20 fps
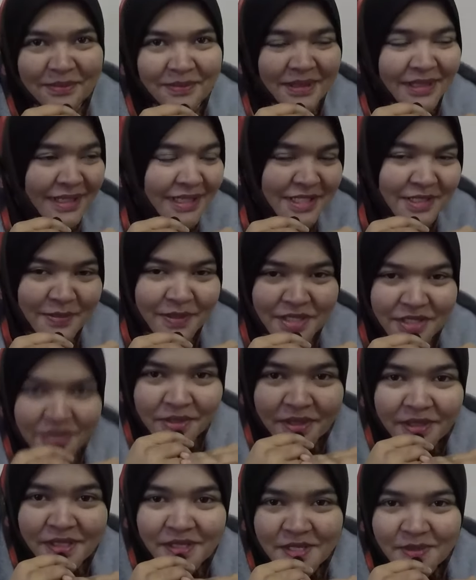Let me
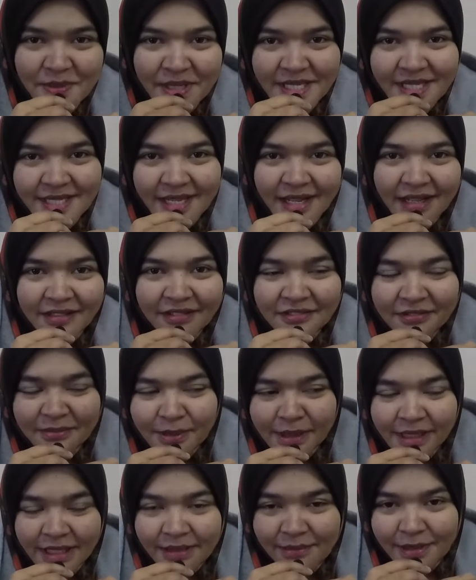introduce myself.
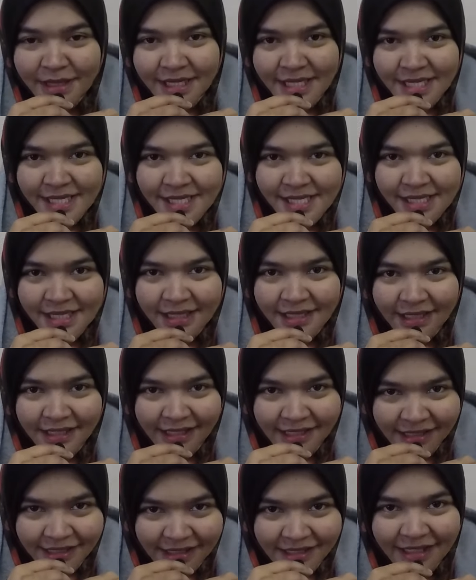My name is
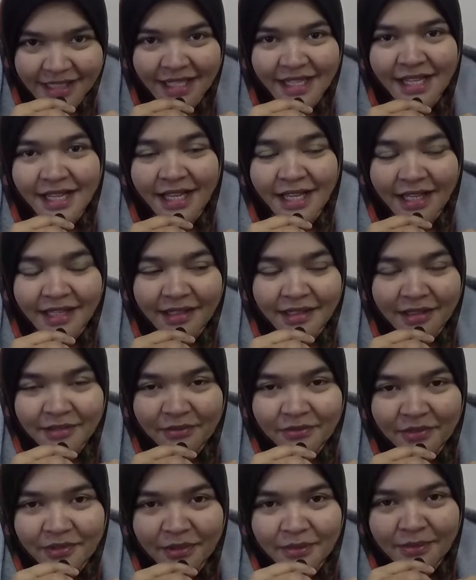Siti, and I'm
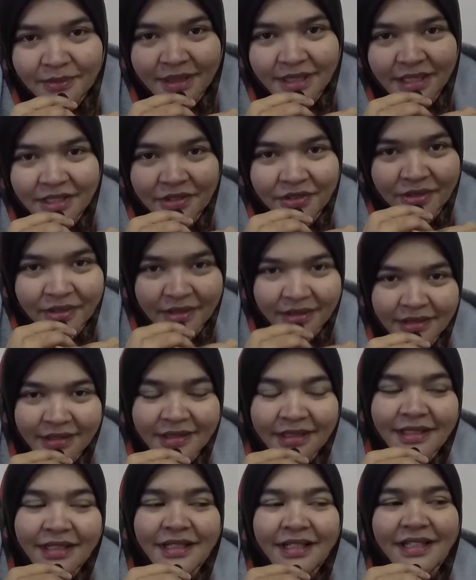from Malaysia.
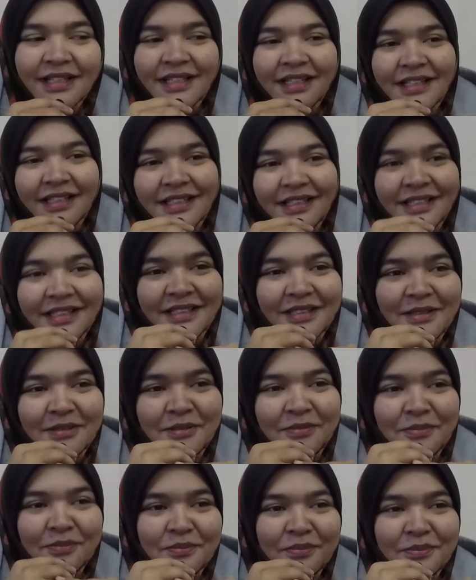Okay.
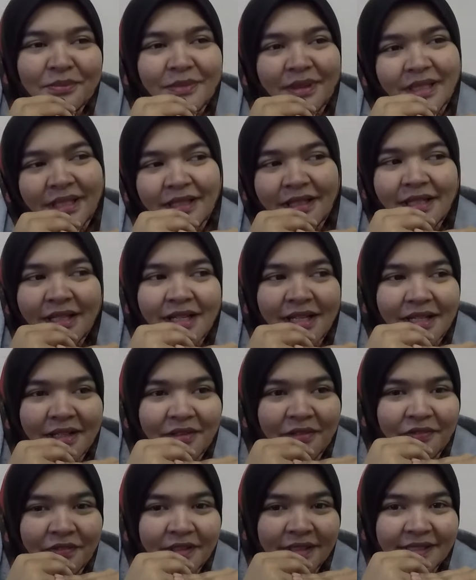
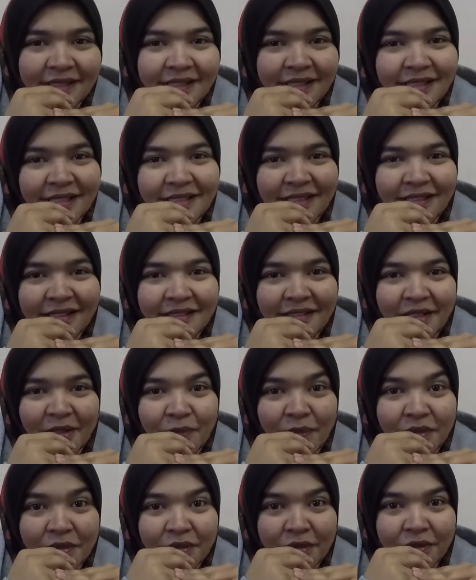The first thing that I
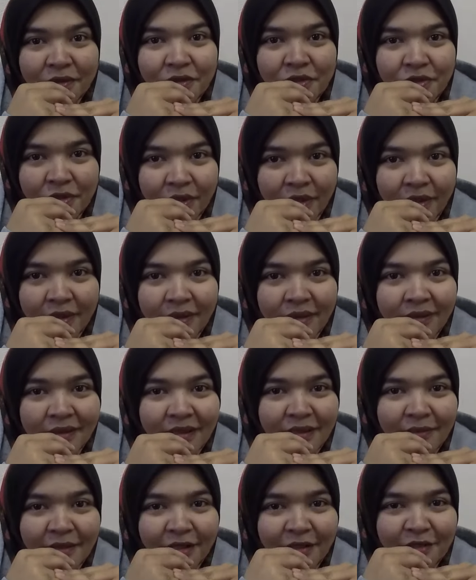want to share
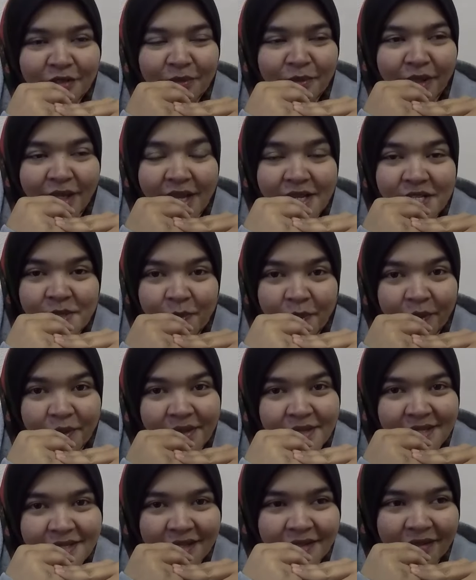about my
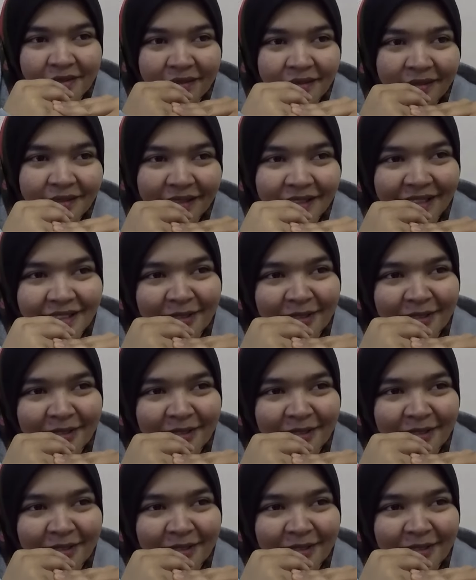experience here